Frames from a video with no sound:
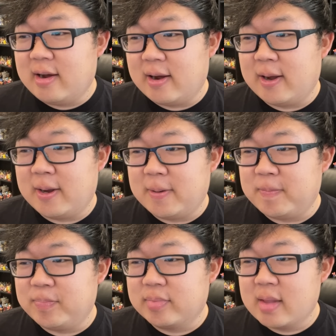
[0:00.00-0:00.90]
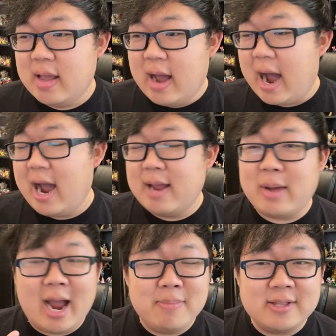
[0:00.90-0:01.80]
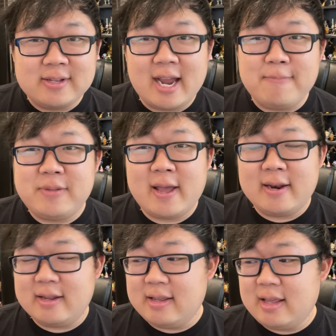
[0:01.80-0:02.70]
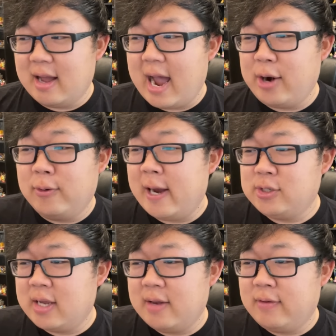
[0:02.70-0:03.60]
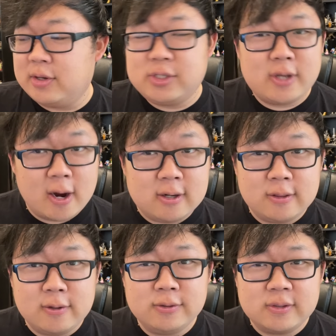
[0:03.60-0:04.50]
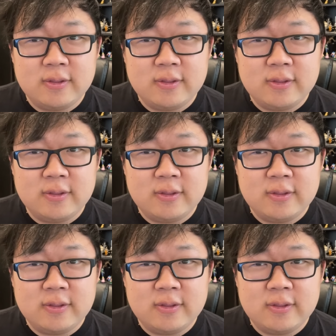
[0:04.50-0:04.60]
Um, I'm I'm the type that I don't actually get very scared at those